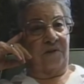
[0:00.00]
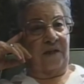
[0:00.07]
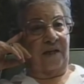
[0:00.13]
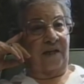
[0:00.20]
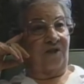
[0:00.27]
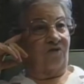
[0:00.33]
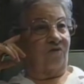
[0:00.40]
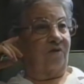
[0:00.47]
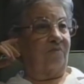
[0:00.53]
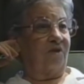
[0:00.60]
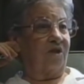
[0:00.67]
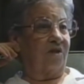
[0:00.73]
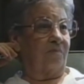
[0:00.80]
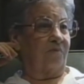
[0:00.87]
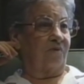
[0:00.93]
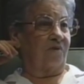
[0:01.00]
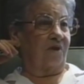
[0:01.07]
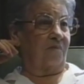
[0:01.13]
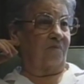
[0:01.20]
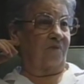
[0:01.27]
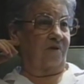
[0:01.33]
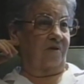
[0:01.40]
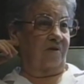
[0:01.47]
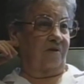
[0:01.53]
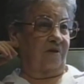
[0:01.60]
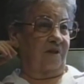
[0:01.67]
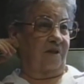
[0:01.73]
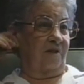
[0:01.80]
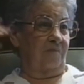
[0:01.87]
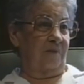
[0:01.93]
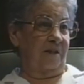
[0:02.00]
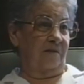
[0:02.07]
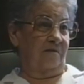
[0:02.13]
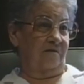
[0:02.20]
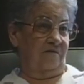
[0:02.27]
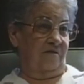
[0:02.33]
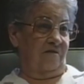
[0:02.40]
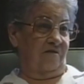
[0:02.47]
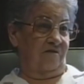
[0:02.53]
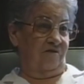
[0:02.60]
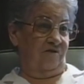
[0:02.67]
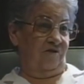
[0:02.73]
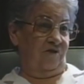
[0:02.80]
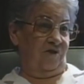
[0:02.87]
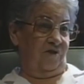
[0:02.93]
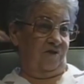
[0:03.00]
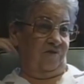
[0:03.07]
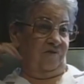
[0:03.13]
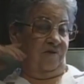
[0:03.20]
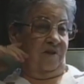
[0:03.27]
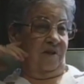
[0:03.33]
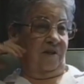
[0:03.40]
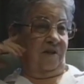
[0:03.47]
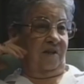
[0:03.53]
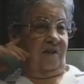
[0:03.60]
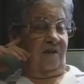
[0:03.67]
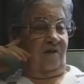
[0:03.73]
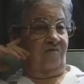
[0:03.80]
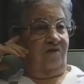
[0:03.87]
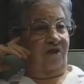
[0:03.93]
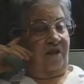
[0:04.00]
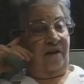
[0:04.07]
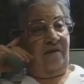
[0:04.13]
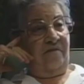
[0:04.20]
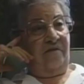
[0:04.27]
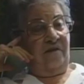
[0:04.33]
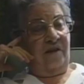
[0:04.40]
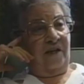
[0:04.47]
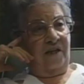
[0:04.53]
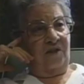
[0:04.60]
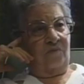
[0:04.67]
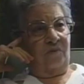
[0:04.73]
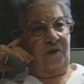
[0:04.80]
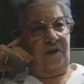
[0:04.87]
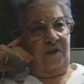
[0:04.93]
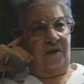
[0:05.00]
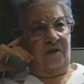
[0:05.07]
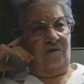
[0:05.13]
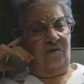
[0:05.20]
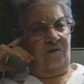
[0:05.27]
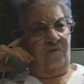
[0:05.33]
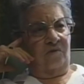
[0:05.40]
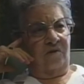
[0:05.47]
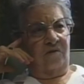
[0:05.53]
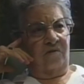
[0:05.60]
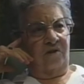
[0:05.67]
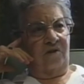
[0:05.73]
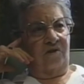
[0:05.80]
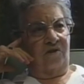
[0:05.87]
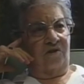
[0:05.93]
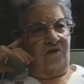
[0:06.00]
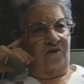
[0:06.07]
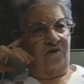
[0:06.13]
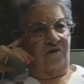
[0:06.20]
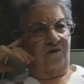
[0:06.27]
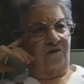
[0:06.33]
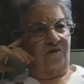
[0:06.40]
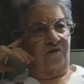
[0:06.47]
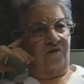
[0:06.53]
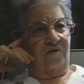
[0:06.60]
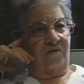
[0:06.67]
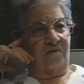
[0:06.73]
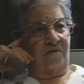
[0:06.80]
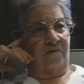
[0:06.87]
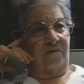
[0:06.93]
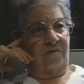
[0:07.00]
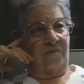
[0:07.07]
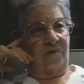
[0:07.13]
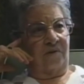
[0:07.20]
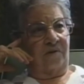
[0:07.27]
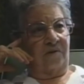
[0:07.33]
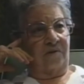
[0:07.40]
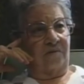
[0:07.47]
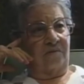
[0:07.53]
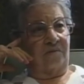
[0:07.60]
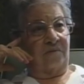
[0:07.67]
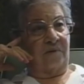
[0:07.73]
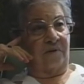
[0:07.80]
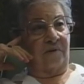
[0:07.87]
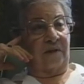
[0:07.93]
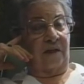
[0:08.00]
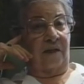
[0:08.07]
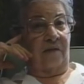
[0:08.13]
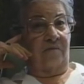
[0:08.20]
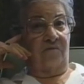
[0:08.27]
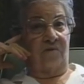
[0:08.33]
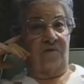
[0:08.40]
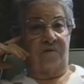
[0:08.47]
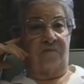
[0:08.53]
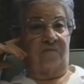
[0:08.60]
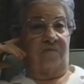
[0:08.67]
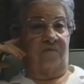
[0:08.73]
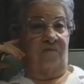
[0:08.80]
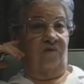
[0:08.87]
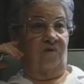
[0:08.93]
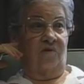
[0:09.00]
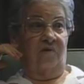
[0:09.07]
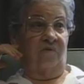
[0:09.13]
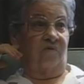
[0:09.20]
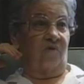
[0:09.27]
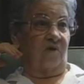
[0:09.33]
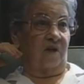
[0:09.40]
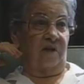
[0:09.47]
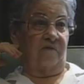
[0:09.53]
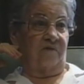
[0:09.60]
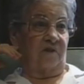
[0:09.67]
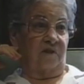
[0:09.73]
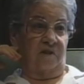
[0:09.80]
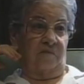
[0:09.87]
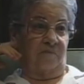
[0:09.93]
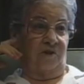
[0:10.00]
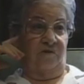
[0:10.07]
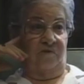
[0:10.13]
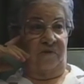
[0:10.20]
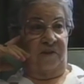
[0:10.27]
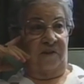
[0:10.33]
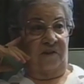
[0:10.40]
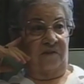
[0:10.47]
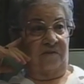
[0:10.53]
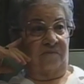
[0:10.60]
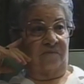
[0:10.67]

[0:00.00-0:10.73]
ice cream suppers up there in the mill yard, you know, on Saturday nights. We didn't go nowhere only to church or. Uh, I was grown before I ever seen a movie.